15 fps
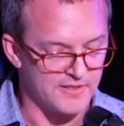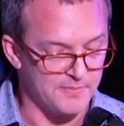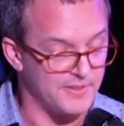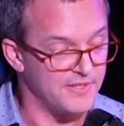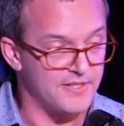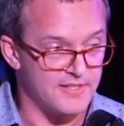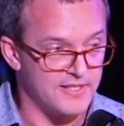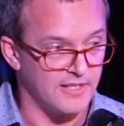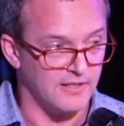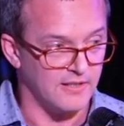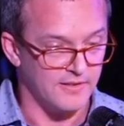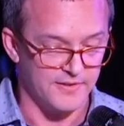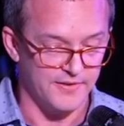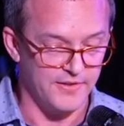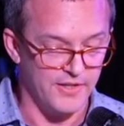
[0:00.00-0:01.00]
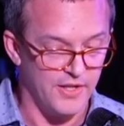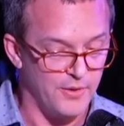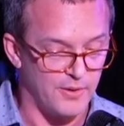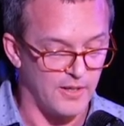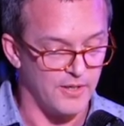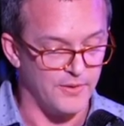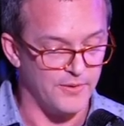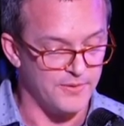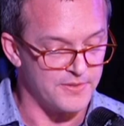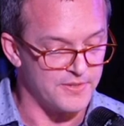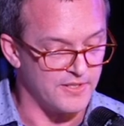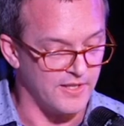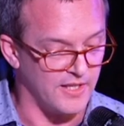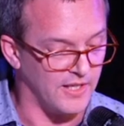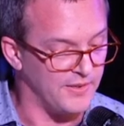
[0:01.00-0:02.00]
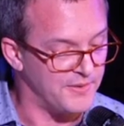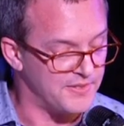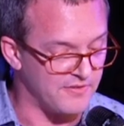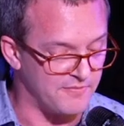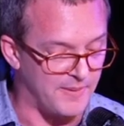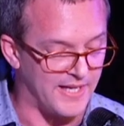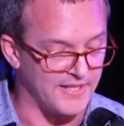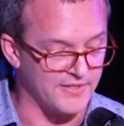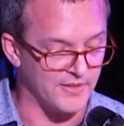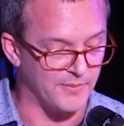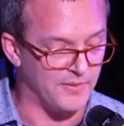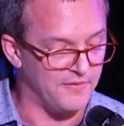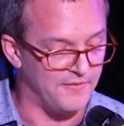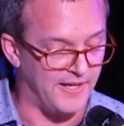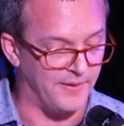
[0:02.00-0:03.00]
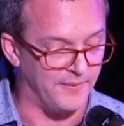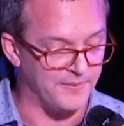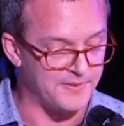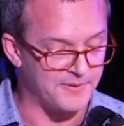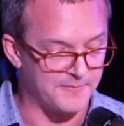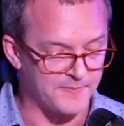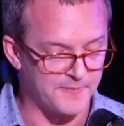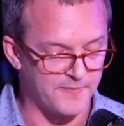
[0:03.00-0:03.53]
But still, no clues to the elusive pattern were found.